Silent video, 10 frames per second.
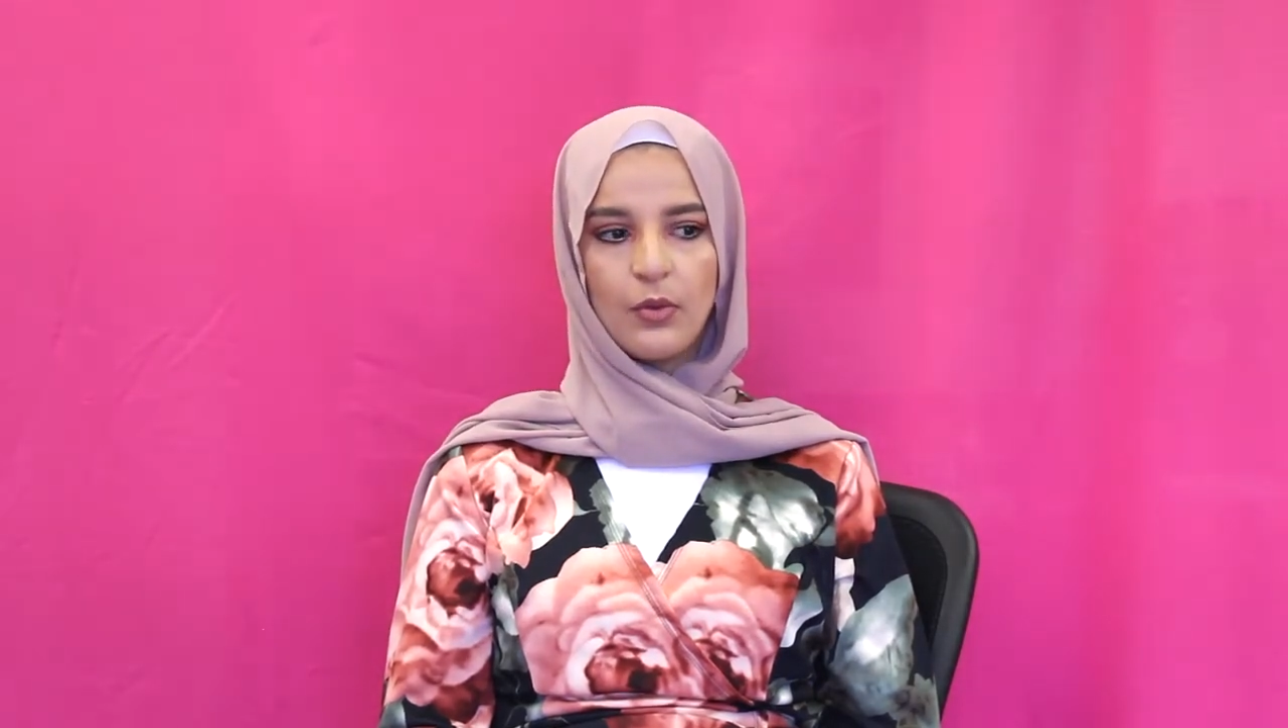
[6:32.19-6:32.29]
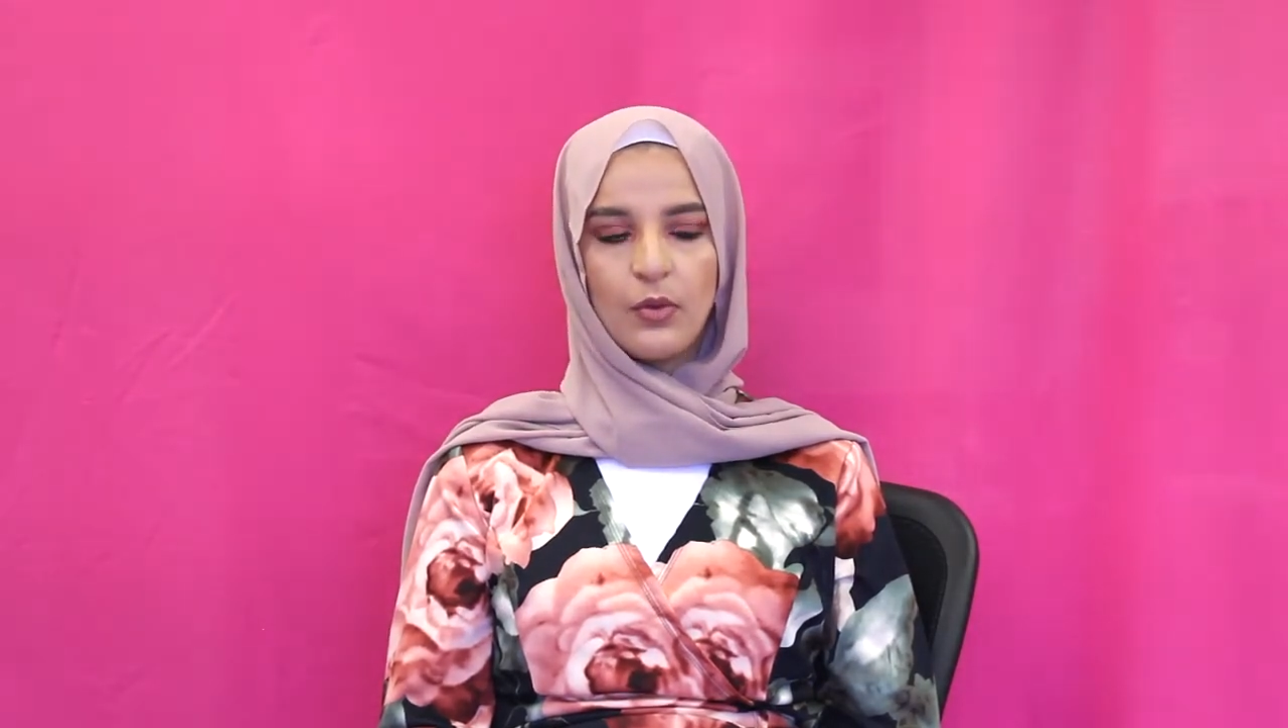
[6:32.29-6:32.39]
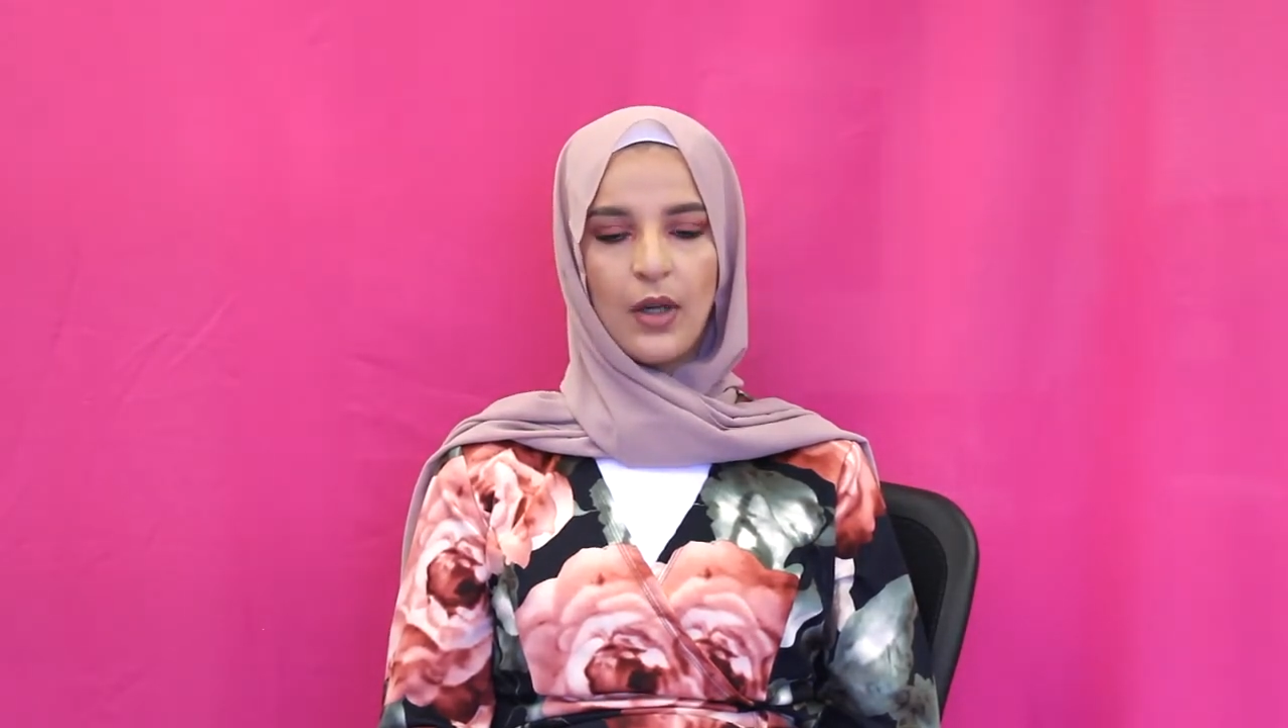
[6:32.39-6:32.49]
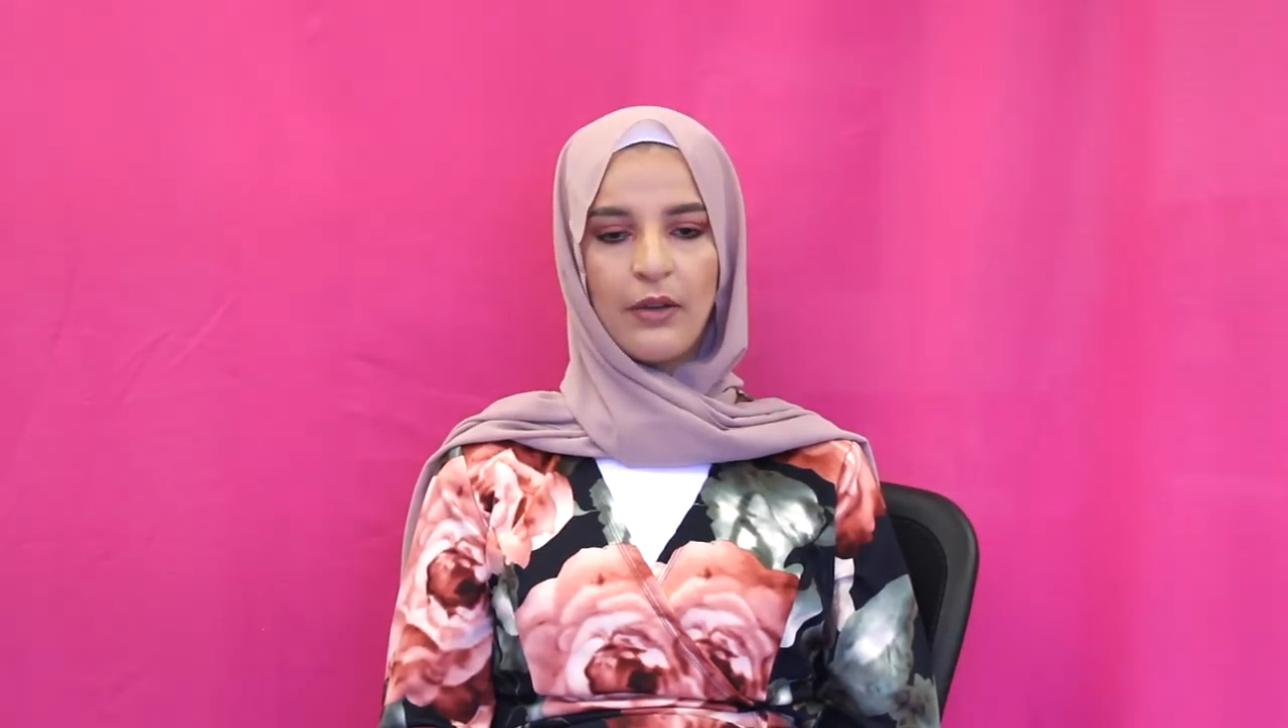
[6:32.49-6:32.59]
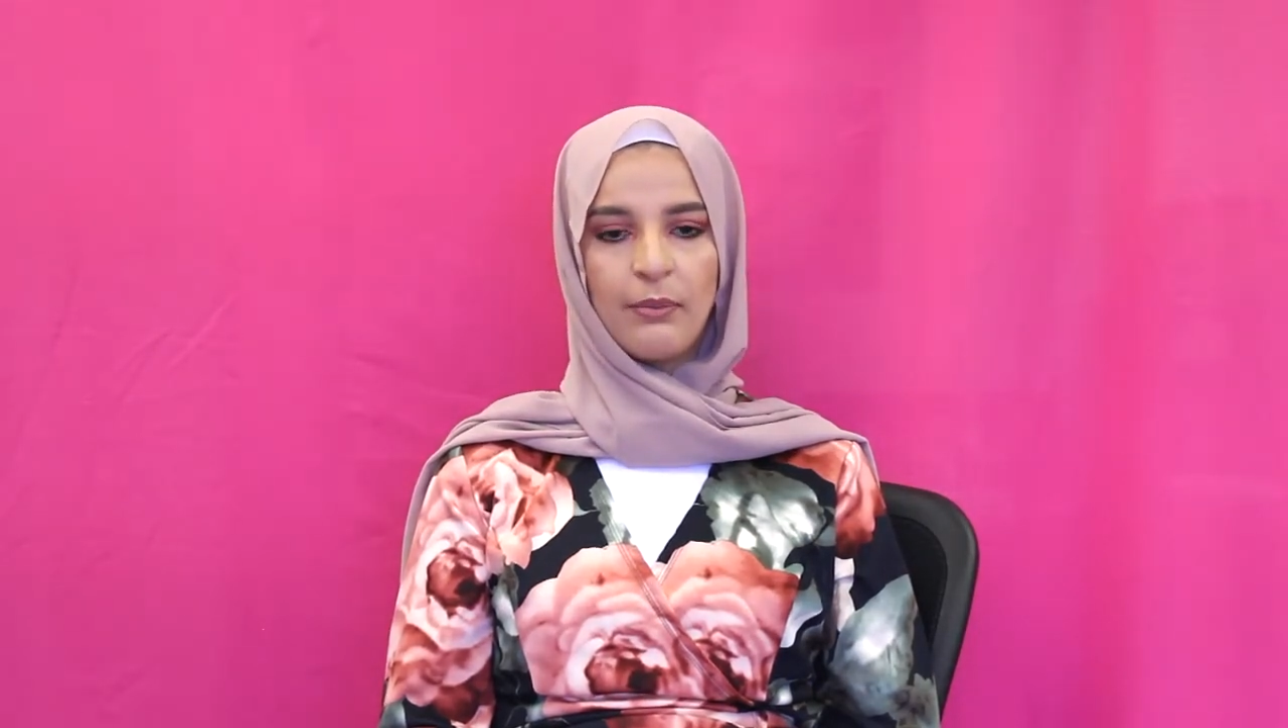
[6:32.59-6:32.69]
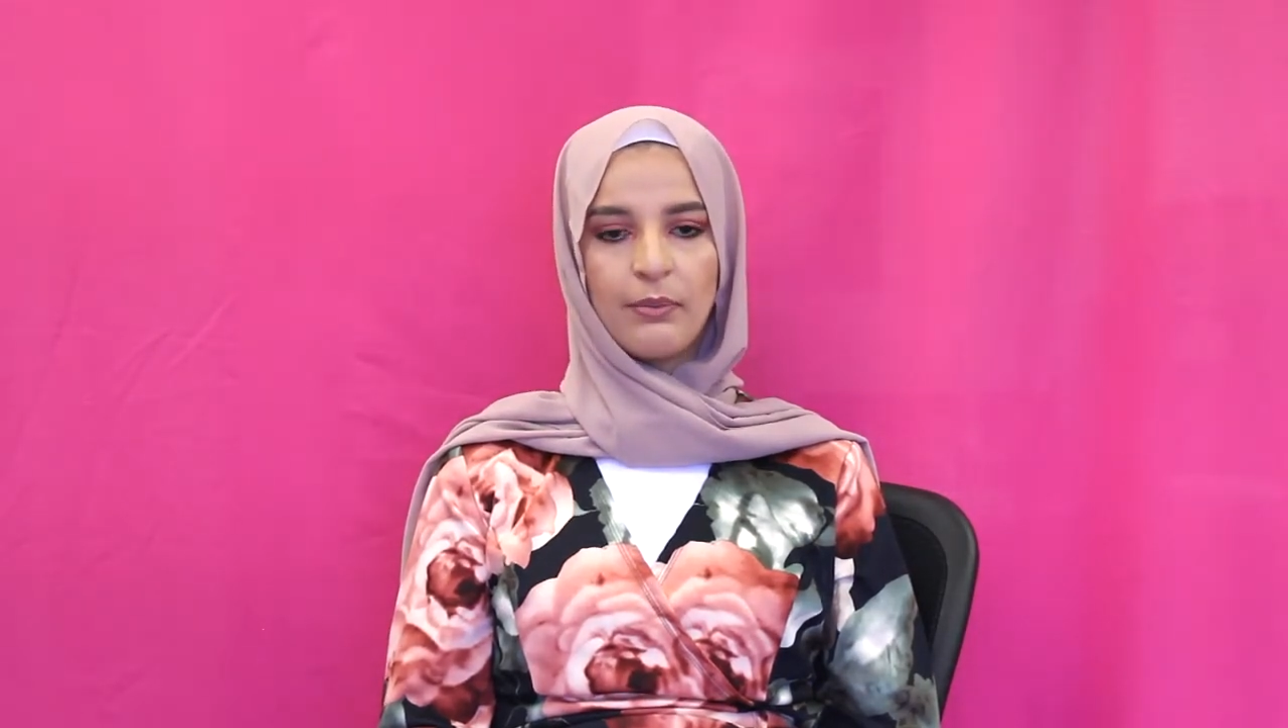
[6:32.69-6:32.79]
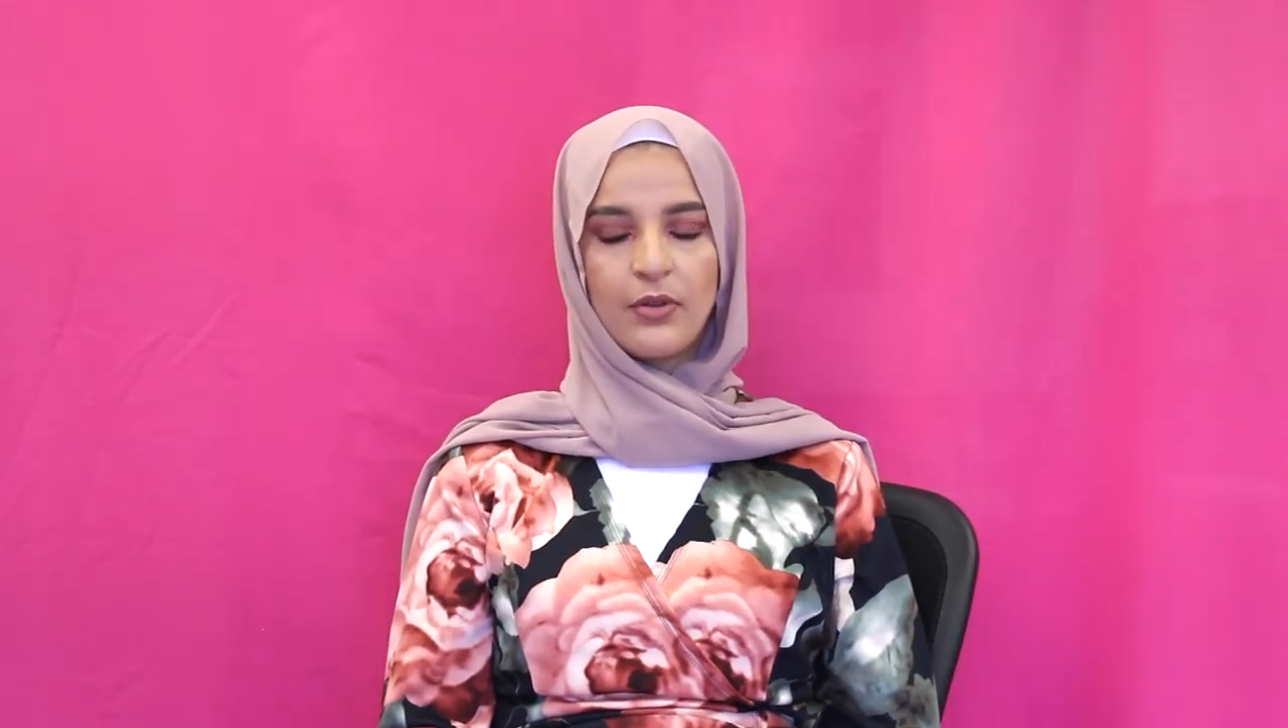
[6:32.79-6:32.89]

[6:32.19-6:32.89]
who have